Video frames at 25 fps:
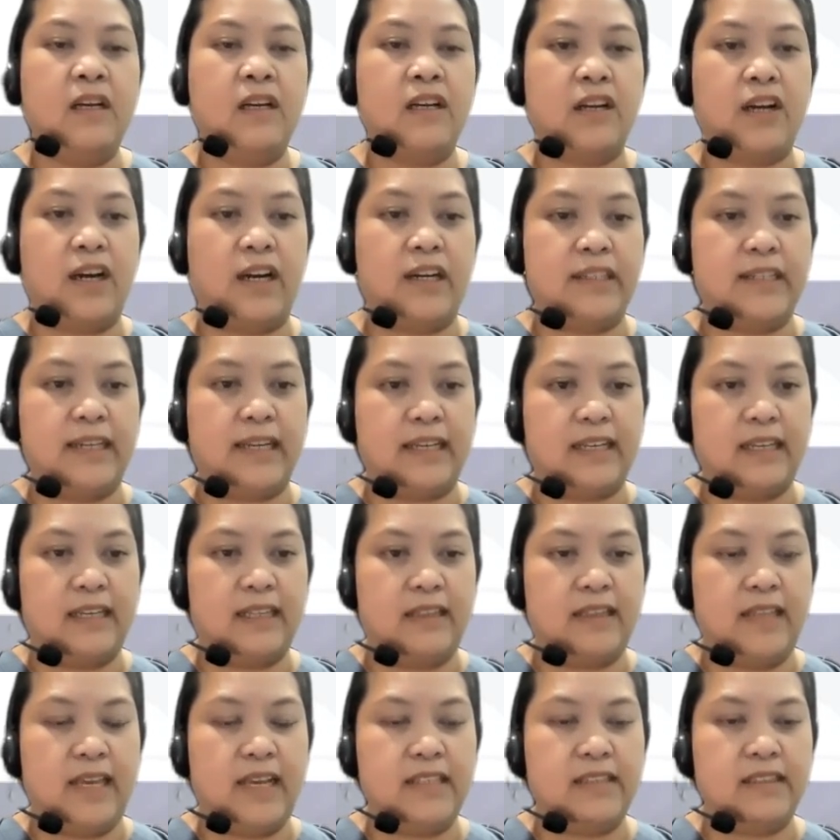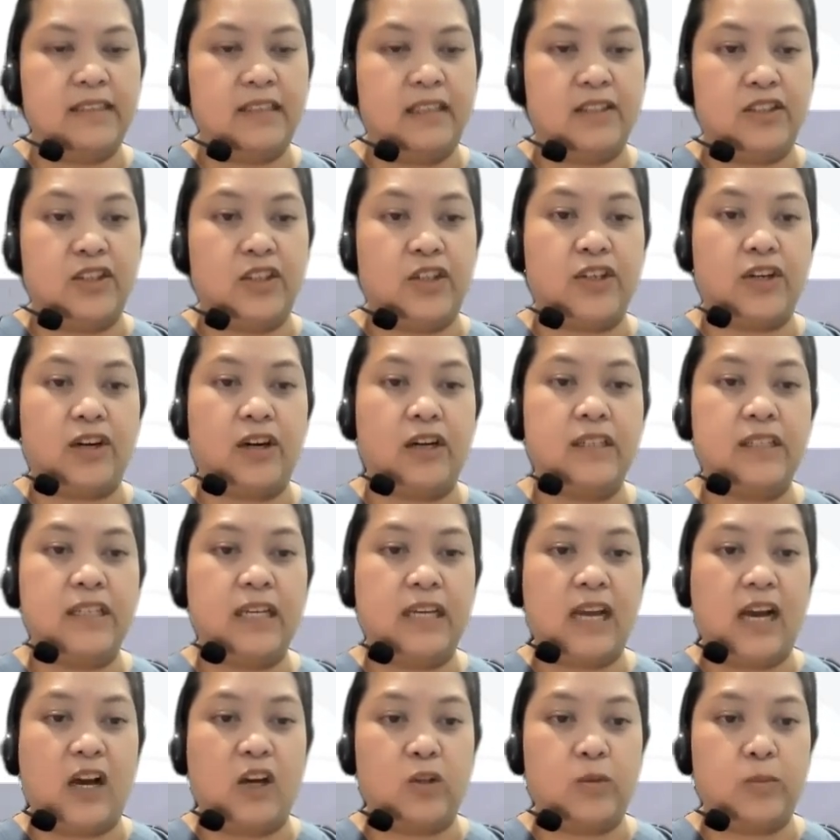Cardiac index is your
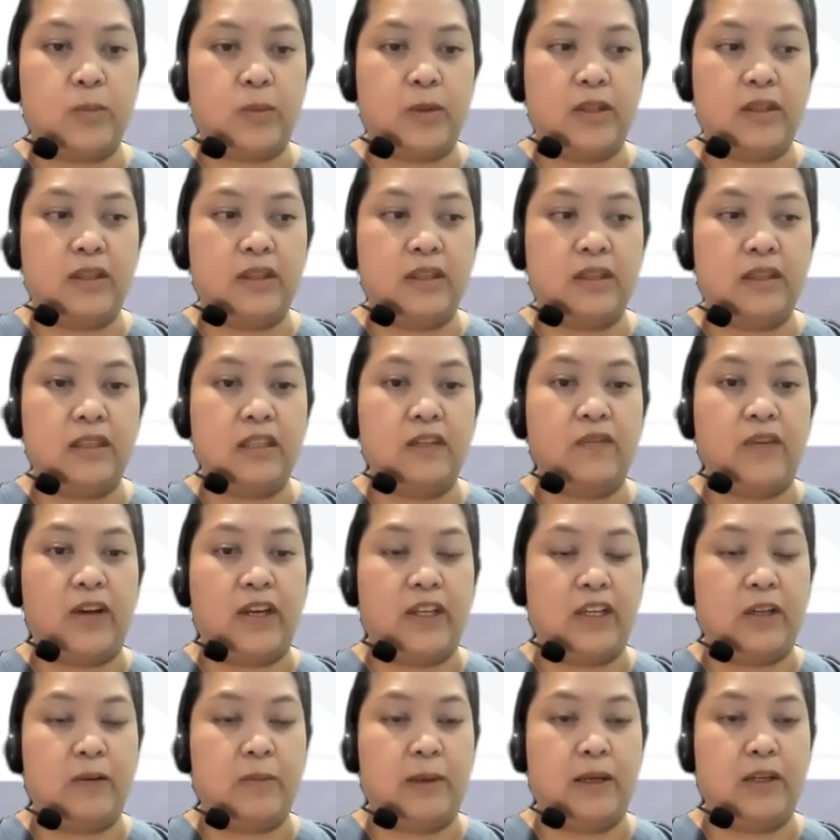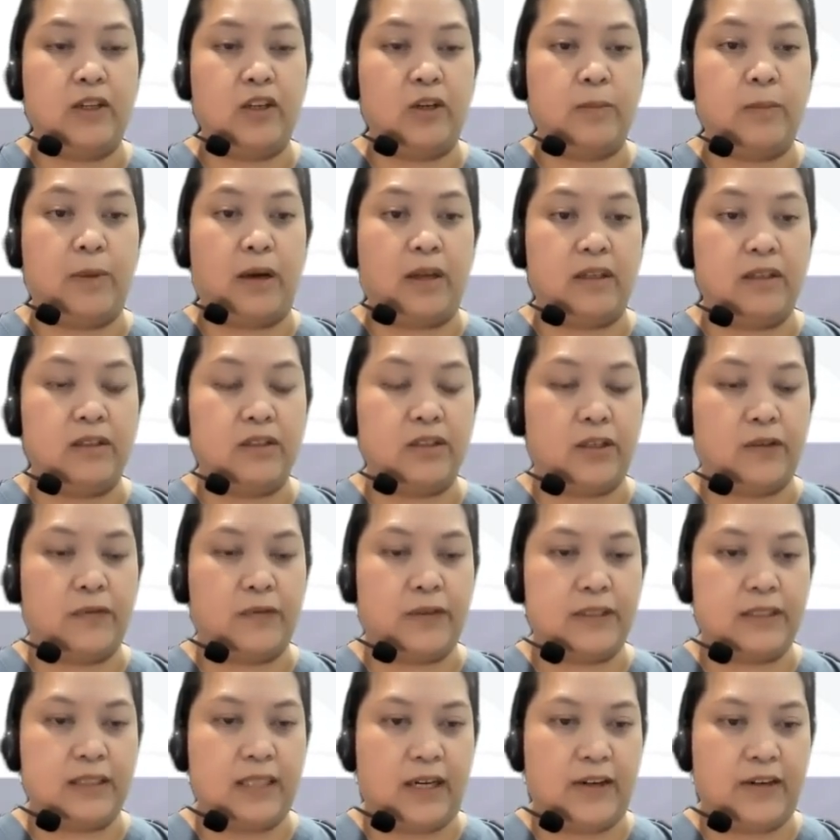cardiac output divided by your body
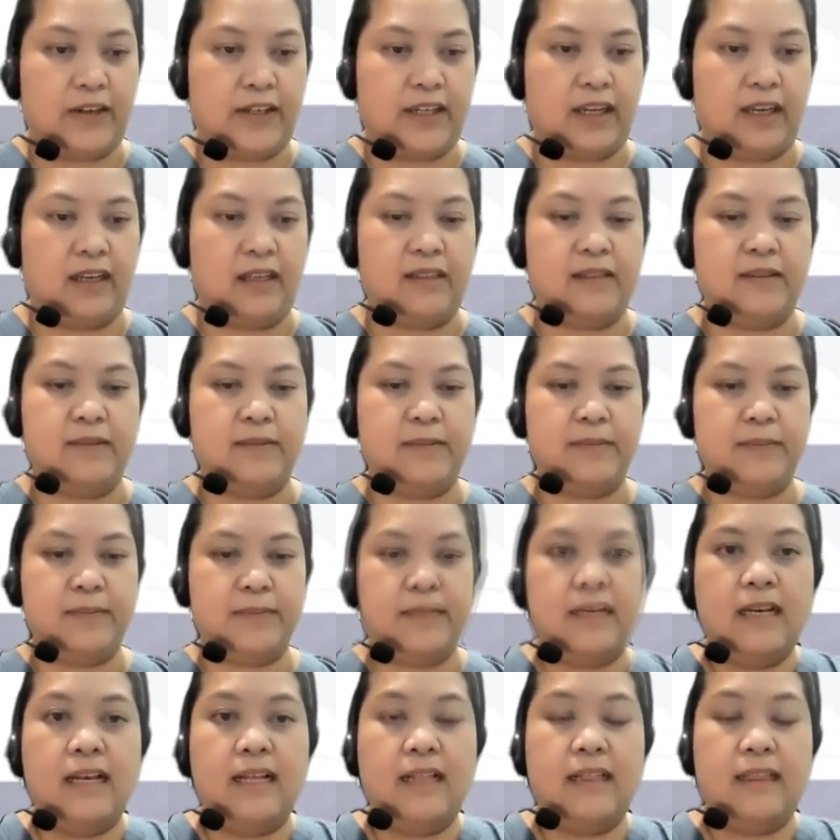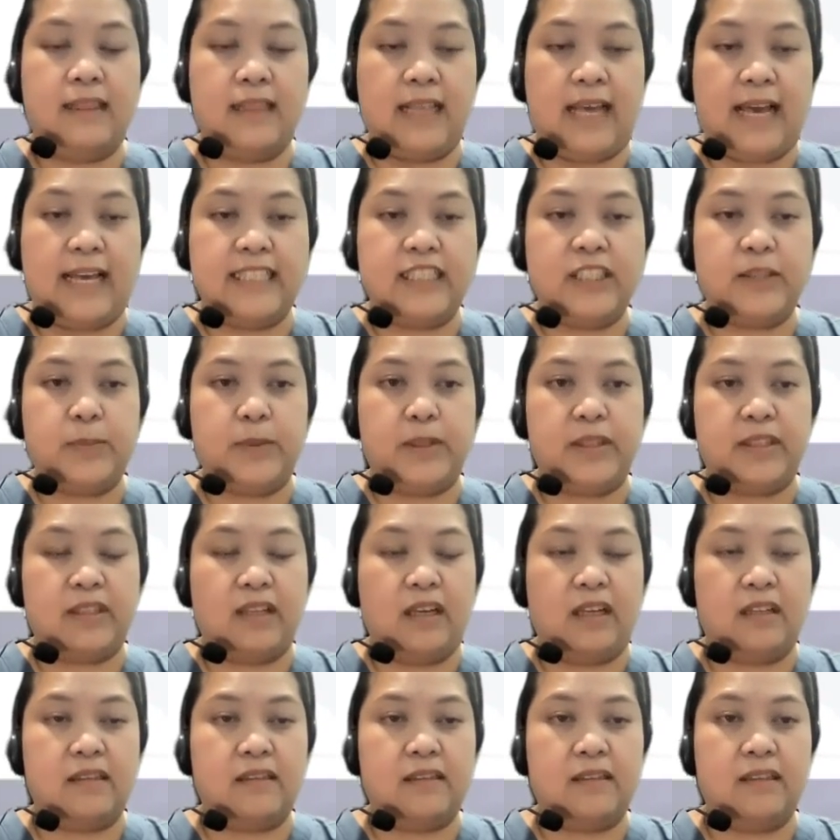surface area. Last but
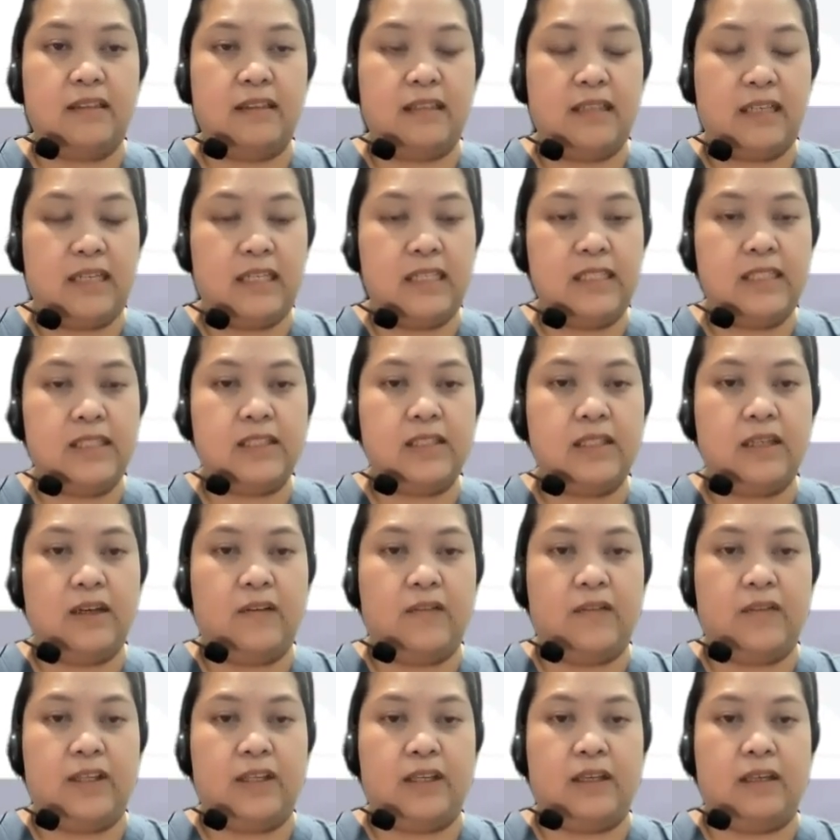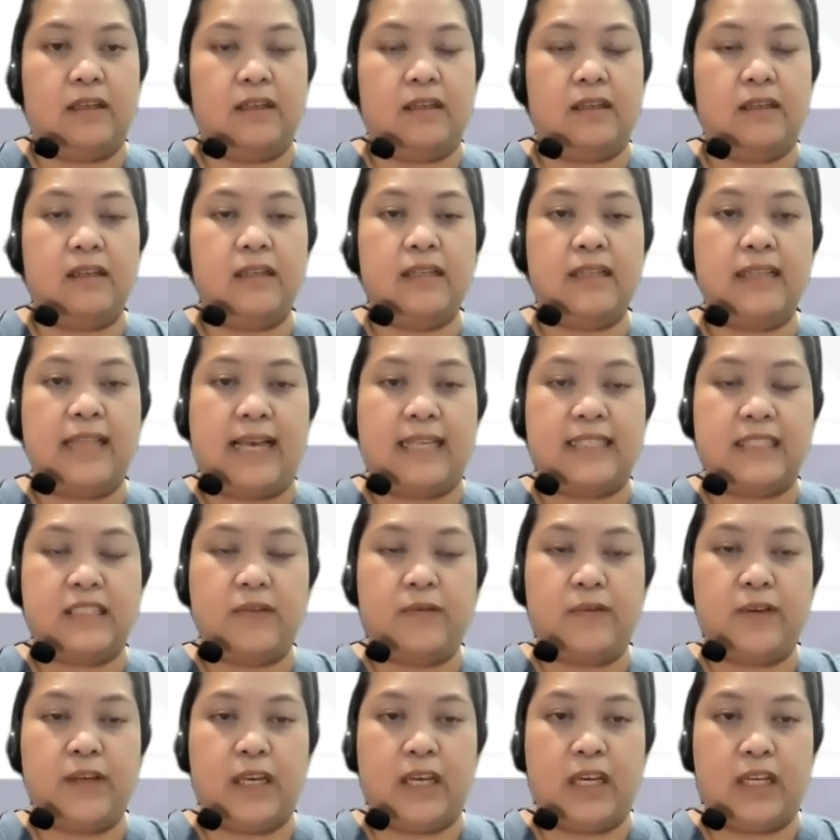not the least of the
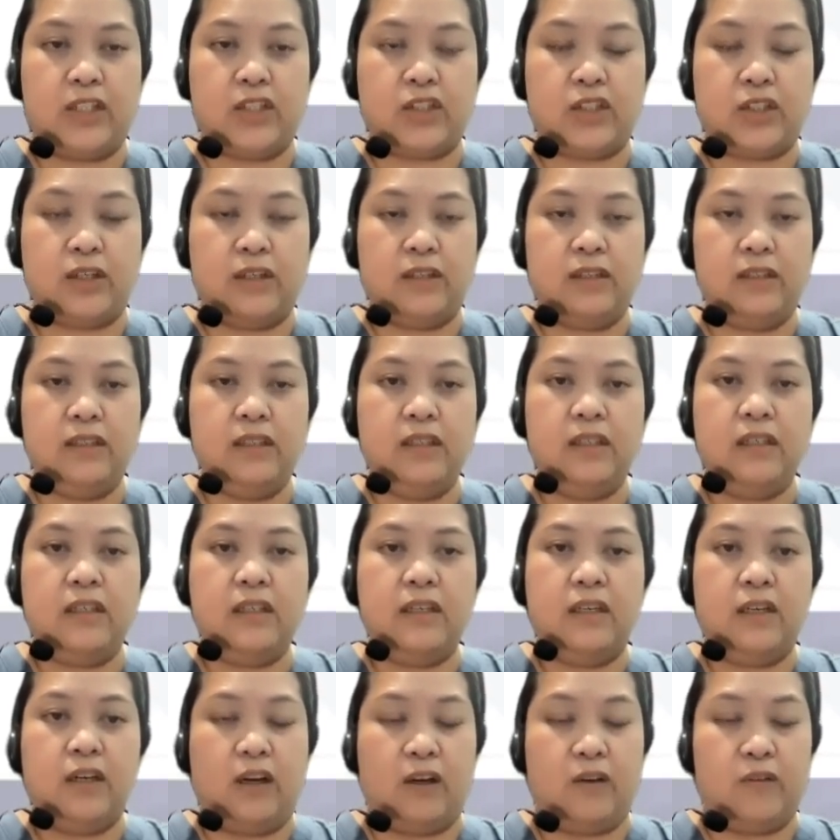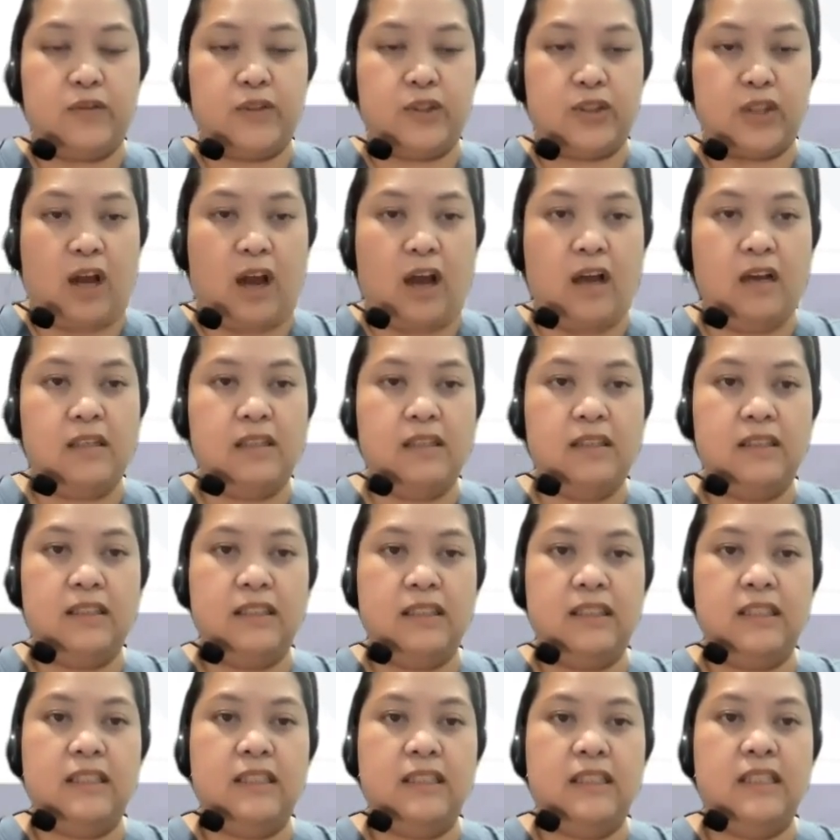classification of shock
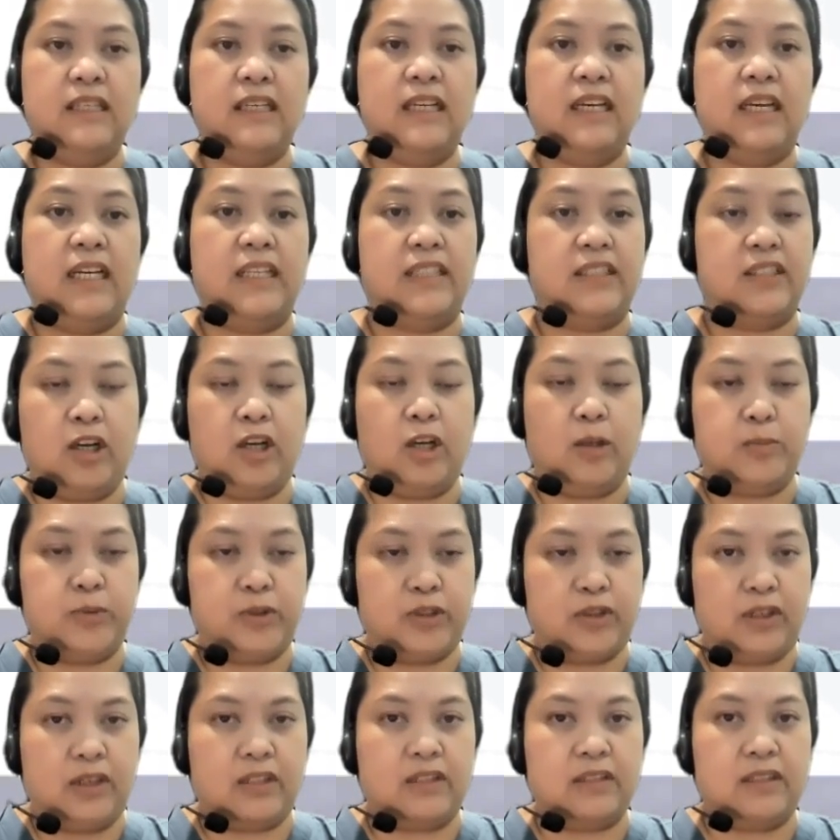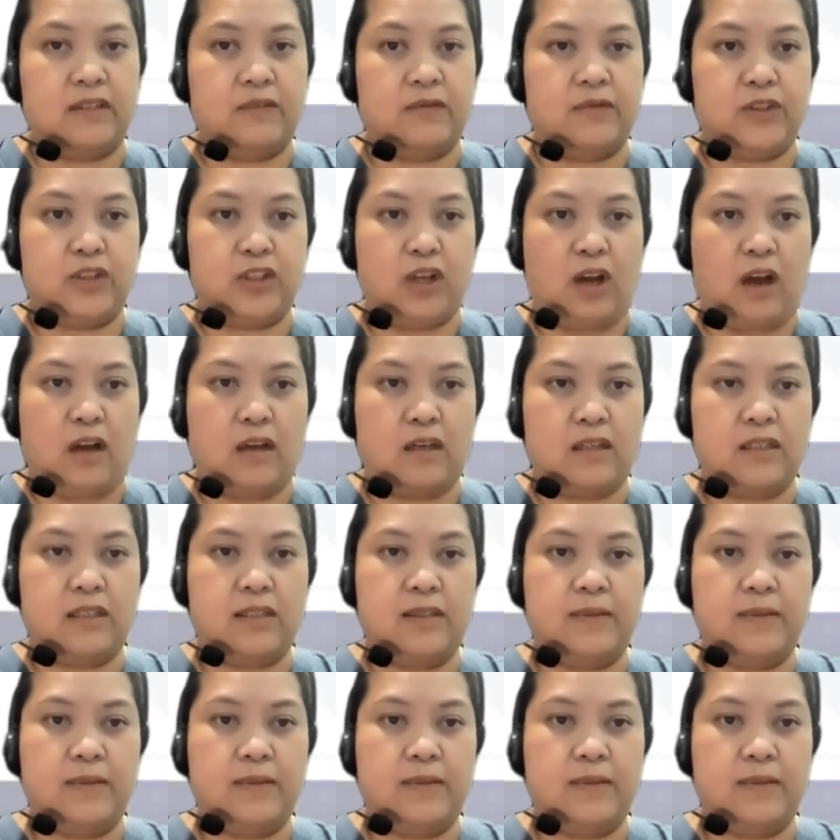is obstructive shock.